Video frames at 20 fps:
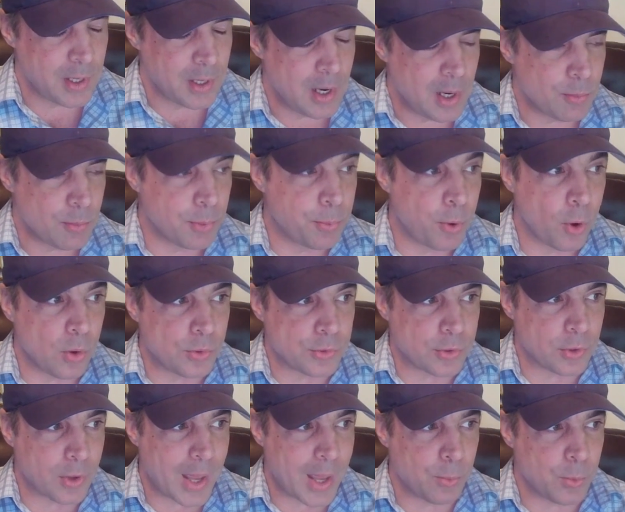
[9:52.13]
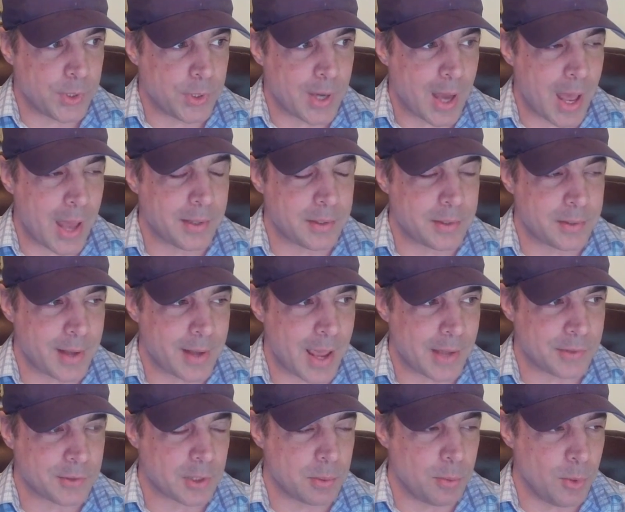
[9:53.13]
proposal, I would not,
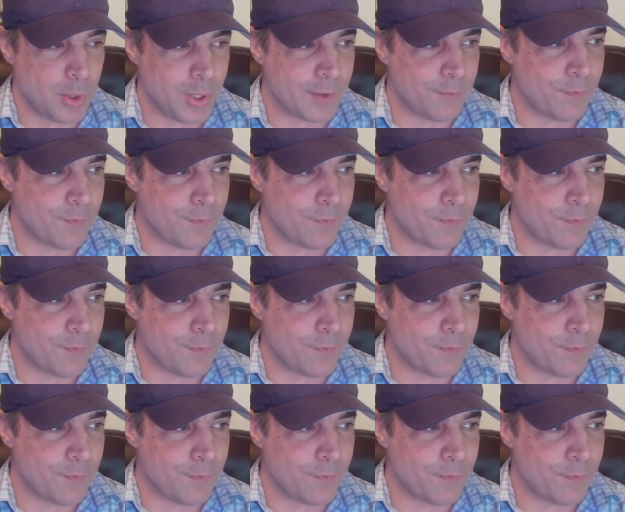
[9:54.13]
as a community